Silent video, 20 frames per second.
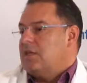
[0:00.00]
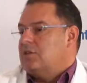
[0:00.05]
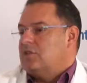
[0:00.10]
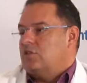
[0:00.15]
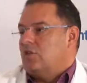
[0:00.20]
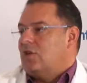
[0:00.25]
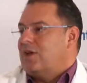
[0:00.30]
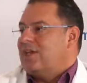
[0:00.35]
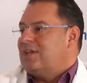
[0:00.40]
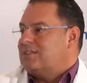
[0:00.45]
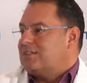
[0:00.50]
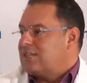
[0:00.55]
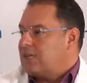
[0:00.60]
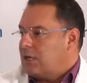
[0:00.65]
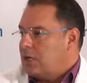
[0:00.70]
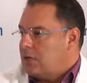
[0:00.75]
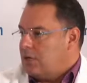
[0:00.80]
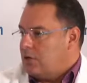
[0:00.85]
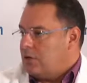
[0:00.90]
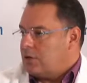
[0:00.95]
So it's
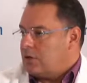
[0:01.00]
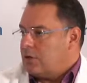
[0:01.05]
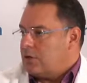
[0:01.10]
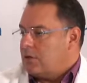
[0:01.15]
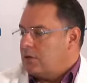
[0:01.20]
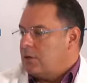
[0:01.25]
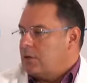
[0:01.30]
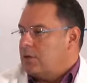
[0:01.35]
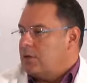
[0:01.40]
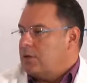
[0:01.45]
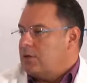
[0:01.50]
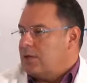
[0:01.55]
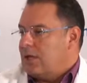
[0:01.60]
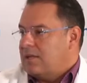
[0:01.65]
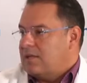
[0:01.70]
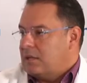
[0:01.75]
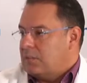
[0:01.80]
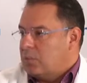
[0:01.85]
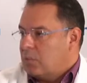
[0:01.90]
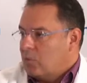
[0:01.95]
clear
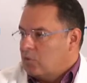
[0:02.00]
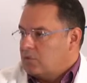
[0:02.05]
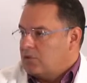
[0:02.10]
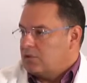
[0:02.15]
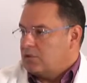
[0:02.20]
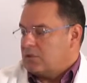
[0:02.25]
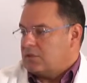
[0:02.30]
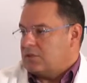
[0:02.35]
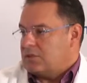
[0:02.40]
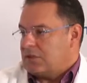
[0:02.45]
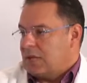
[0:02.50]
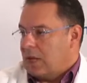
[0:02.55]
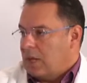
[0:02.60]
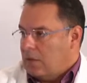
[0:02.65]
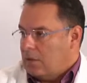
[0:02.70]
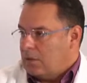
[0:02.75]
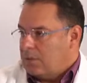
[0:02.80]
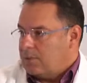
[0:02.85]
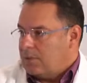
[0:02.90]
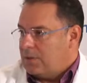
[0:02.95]
that the boosters
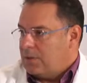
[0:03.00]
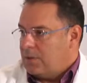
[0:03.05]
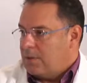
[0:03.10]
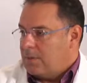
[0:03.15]
help.